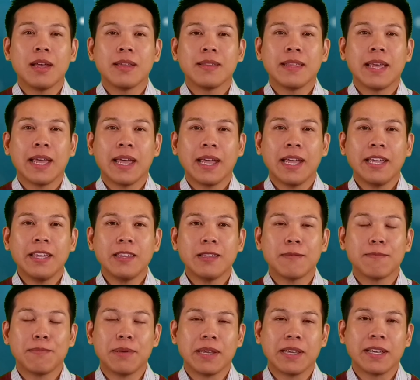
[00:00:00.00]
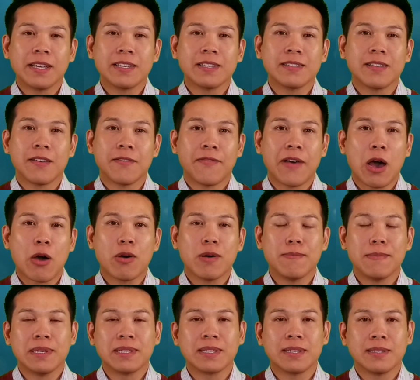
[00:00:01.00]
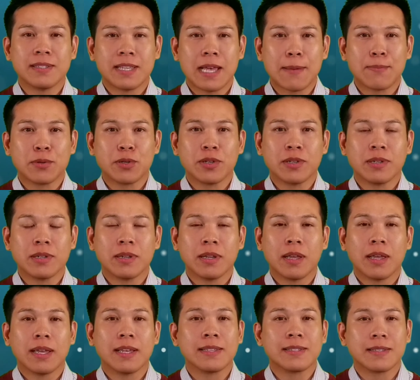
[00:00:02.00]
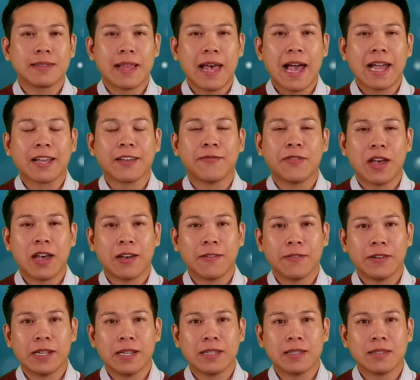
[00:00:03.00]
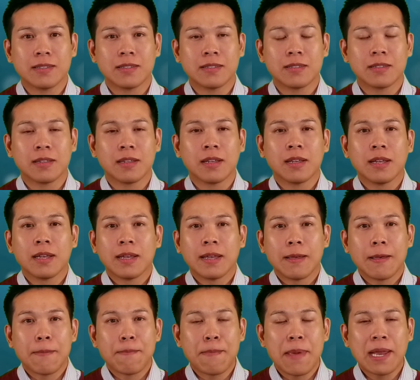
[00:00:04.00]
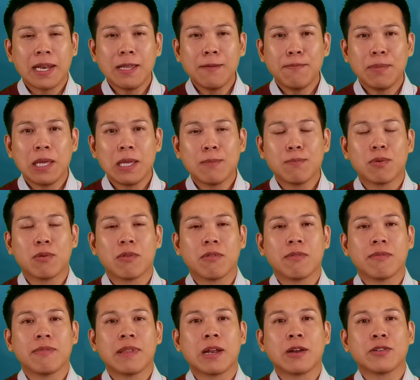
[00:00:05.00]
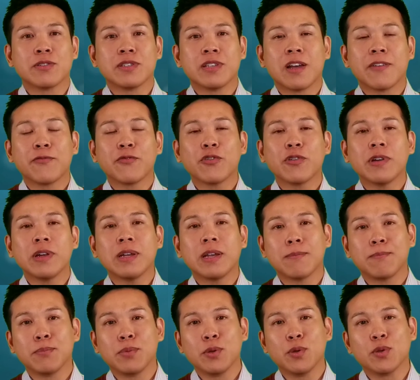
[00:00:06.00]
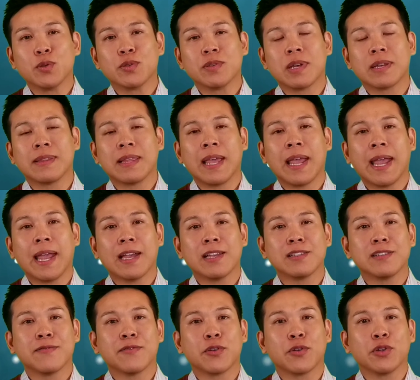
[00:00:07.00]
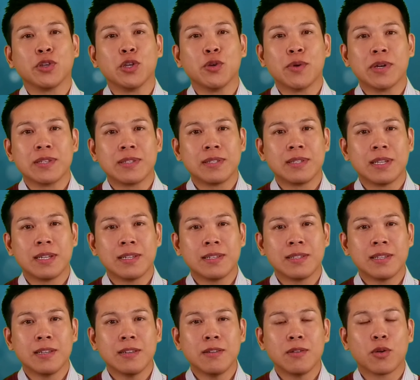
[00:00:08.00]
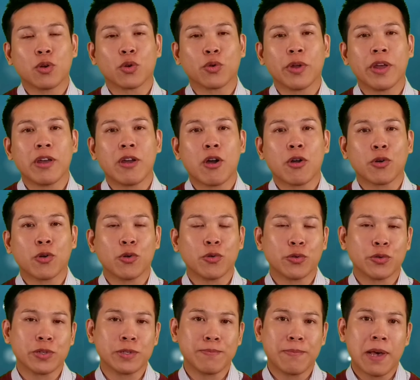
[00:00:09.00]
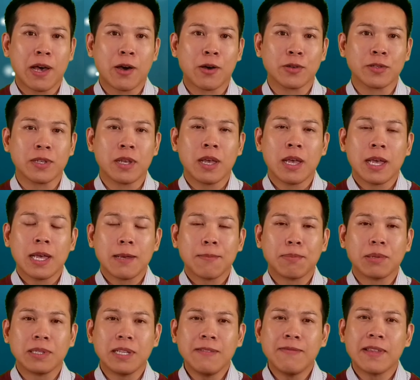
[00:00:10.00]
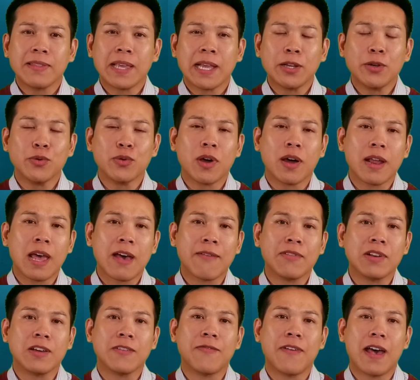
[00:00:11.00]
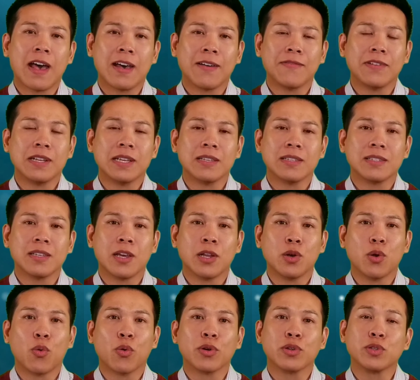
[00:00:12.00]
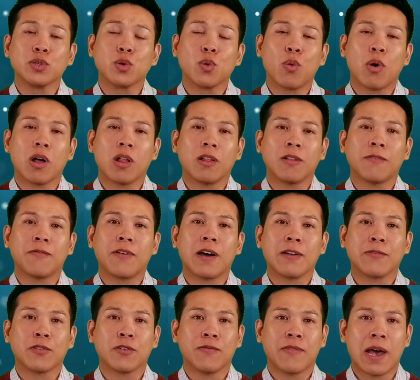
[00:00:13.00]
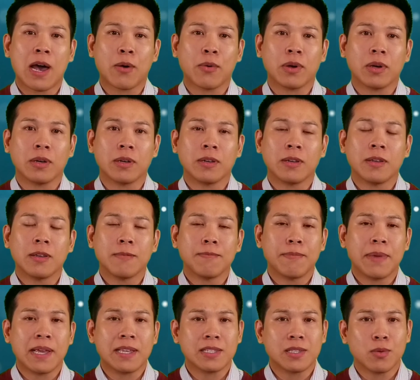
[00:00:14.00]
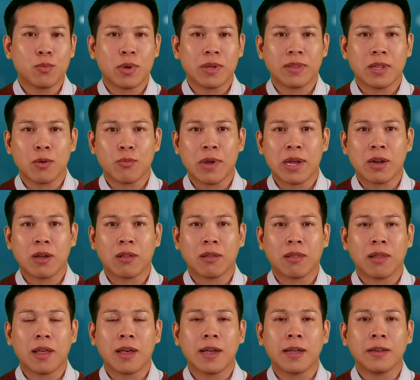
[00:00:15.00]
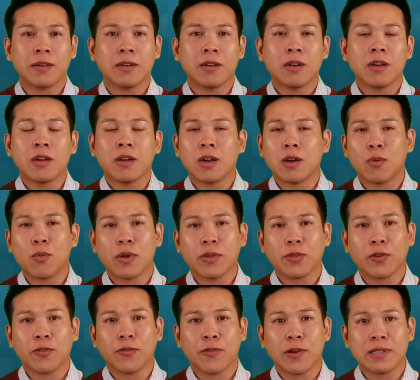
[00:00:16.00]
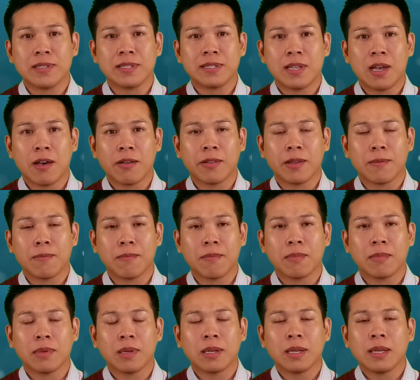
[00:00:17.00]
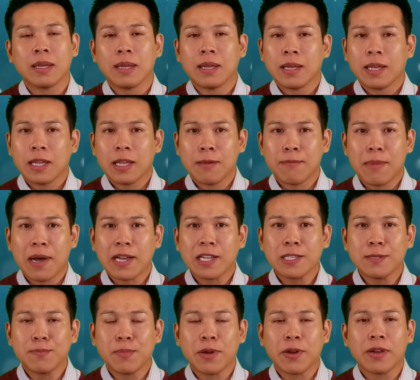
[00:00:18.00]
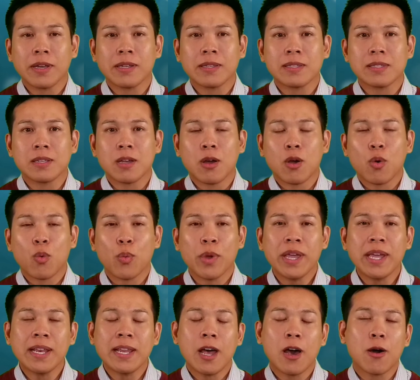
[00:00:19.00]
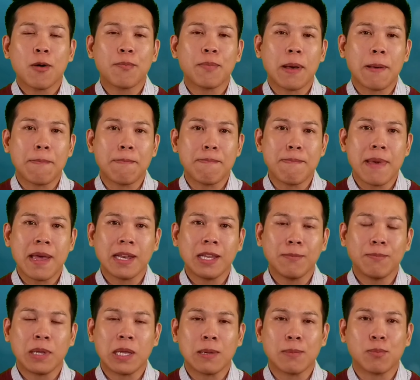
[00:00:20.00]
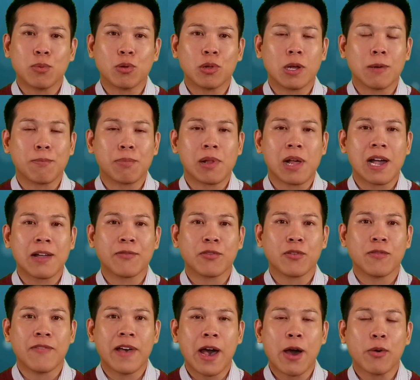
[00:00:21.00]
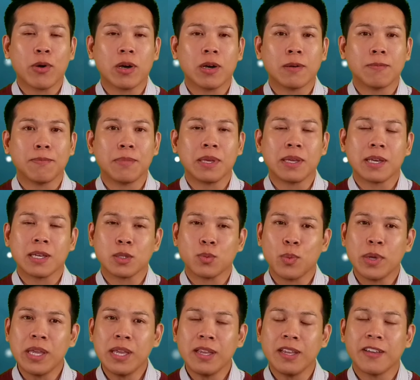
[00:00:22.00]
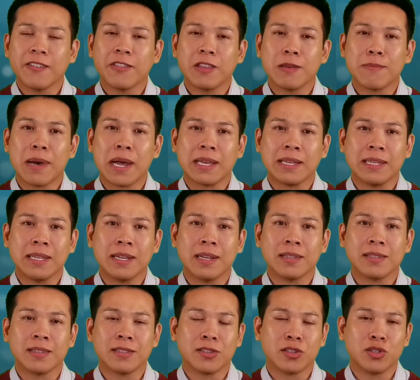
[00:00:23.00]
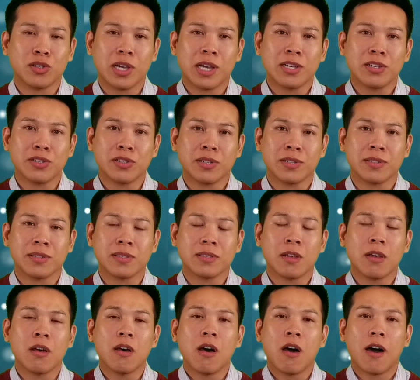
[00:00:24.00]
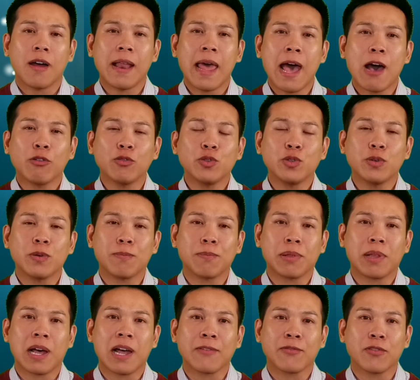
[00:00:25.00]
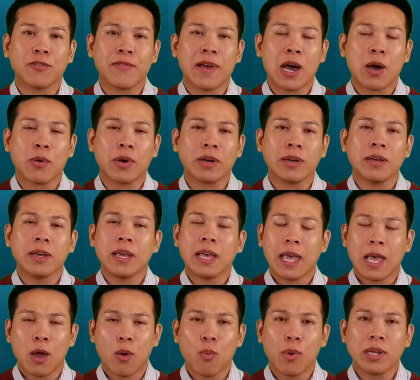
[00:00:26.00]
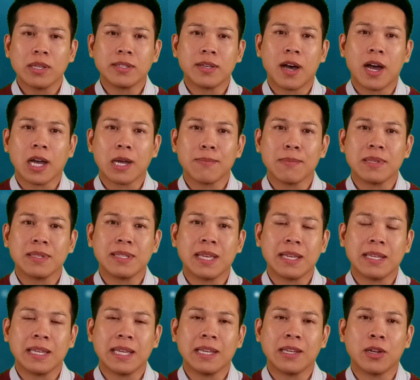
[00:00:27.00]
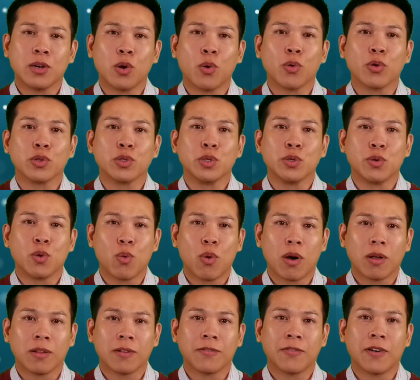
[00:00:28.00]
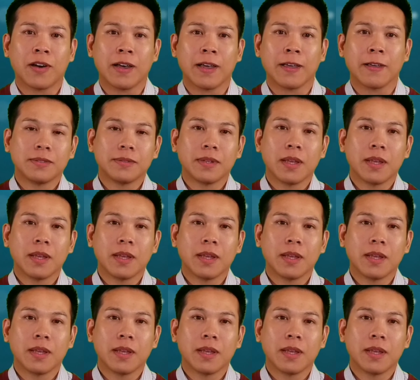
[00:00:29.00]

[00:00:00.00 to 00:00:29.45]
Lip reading: The eighth biggest VAWA misconception is lack of evidence. Many people that are suffering abuse at the hands of their U.S. citizen or green card holder spouse believe that they do not have enough evidence in order to qualify for VAWA, based on what they read online or what their friends tell them. In my experience, we can help many people apply for VAWA because we can give them ideas and suggestions on how to apply for VAWA and what documents they need in order to qualify.